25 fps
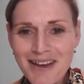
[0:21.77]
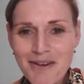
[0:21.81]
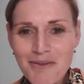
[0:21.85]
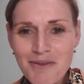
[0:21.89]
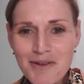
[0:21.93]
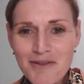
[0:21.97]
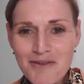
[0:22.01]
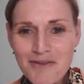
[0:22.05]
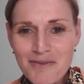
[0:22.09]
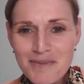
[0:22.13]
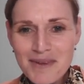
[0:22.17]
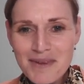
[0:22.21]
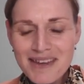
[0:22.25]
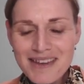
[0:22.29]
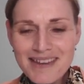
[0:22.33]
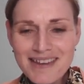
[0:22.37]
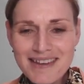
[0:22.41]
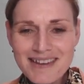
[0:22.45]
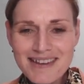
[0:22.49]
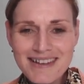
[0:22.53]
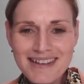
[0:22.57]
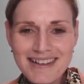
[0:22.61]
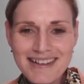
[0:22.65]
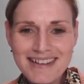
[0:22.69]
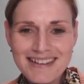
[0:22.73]
With me
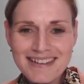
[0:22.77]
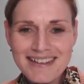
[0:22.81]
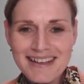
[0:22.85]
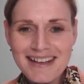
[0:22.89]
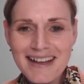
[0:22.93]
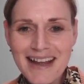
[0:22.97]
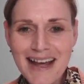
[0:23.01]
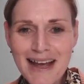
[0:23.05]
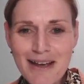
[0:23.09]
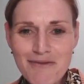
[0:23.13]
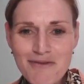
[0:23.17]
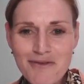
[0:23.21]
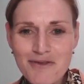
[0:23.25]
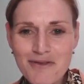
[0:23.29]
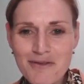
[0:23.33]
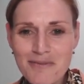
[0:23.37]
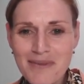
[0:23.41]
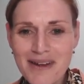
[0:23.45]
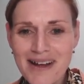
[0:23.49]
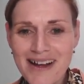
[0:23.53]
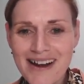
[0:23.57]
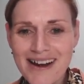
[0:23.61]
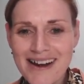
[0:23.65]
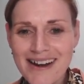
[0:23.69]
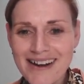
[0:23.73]
here in the live
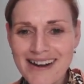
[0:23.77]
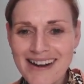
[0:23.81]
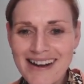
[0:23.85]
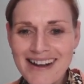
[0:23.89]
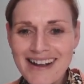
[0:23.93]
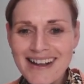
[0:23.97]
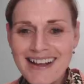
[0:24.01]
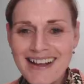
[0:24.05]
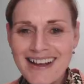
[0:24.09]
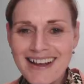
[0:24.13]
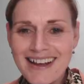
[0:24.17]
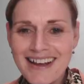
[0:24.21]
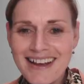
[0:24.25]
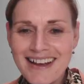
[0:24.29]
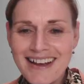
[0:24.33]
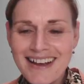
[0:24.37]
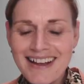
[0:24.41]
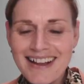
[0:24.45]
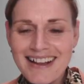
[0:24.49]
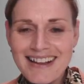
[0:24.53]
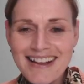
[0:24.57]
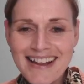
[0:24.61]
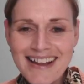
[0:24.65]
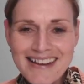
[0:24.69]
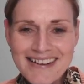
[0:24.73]
room are
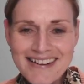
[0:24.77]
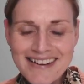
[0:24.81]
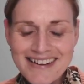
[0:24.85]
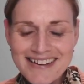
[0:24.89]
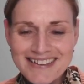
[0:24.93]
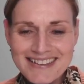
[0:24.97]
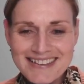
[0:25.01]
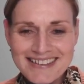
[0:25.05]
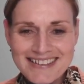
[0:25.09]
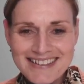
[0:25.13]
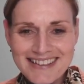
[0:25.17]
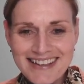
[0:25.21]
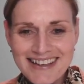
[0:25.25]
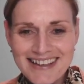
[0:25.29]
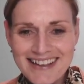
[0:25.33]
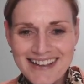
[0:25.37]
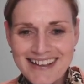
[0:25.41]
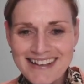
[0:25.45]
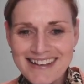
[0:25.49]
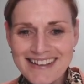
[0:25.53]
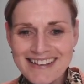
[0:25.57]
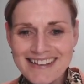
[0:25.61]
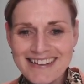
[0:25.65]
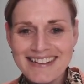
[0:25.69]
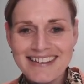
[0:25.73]
Leonard
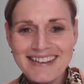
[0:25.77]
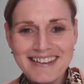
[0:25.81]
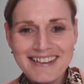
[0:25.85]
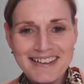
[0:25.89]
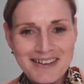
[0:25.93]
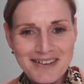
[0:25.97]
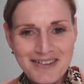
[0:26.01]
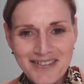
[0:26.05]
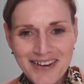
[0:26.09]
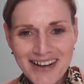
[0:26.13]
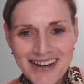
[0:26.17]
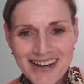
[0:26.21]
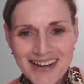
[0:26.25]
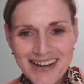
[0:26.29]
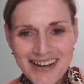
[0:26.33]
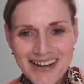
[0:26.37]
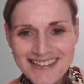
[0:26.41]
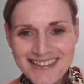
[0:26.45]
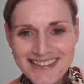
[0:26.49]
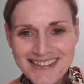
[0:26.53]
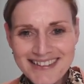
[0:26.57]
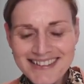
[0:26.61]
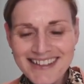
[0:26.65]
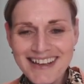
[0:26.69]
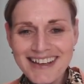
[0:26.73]
and
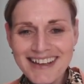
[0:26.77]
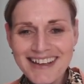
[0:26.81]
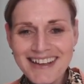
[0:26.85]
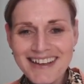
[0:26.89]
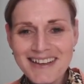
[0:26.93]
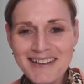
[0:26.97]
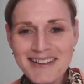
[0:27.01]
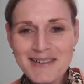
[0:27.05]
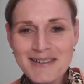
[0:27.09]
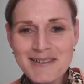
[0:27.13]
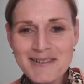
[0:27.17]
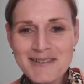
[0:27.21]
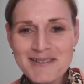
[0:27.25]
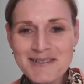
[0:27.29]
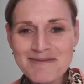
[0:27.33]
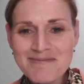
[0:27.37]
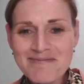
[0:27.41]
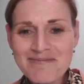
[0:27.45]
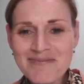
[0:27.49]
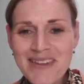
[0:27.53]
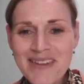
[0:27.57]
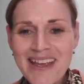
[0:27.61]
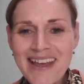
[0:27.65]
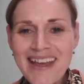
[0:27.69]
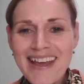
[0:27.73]
Grace,
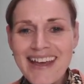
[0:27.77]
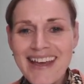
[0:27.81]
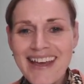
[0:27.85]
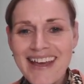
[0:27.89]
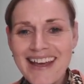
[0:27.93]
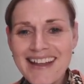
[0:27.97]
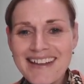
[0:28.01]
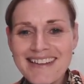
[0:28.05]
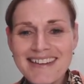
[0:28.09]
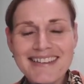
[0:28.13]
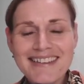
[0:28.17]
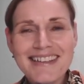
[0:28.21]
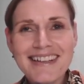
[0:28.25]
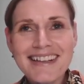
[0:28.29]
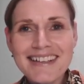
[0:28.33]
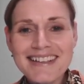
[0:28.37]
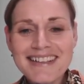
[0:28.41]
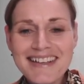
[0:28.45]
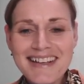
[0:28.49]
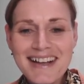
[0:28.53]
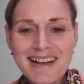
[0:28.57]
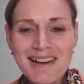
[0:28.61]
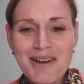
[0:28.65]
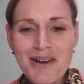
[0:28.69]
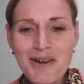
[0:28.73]
and the
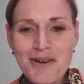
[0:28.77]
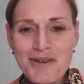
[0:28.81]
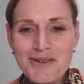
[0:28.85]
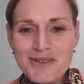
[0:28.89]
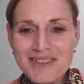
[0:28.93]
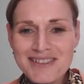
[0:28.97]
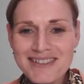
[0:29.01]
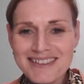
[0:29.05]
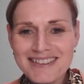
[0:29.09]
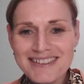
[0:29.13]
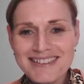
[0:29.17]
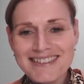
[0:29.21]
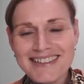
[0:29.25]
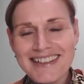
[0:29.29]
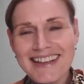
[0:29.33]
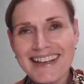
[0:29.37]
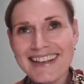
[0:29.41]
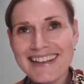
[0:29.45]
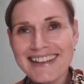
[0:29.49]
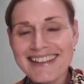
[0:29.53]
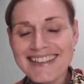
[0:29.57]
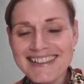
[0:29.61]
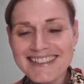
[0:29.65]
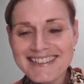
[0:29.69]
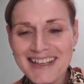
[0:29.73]
technical host is
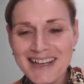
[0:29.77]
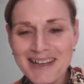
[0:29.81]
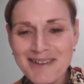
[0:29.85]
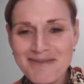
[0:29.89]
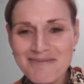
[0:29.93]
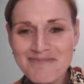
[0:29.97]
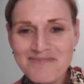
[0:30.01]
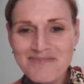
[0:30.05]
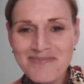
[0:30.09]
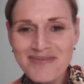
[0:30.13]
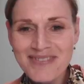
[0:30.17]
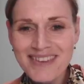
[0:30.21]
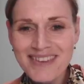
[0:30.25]
Elisa.